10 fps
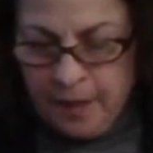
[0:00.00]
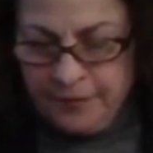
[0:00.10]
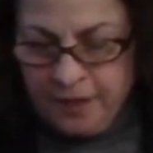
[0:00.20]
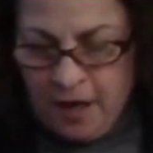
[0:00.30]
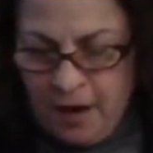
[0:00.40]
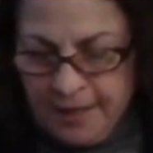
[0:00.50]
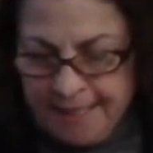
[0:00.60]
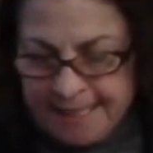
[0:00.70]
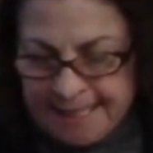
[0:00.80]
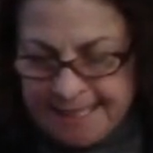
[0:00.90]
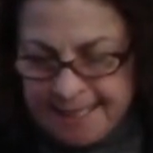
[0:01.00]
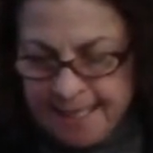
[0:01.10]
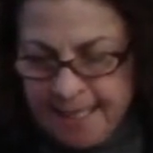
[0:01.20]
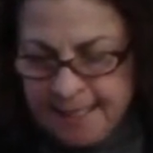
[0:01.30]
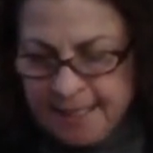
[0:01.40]
of the artist's
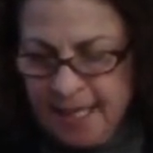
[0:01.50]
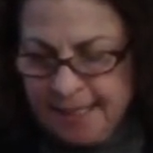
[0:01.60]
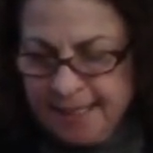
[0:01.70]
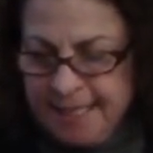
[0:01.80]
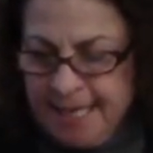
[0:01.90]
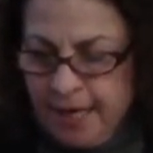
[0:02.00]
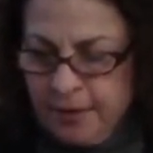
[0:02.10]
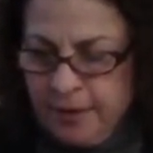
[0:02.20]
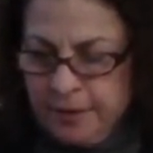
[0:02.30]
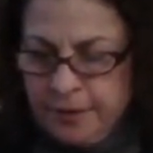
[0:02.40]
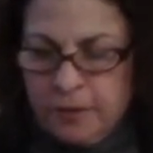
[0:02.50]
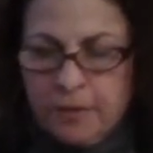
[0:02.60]
slightly narrowed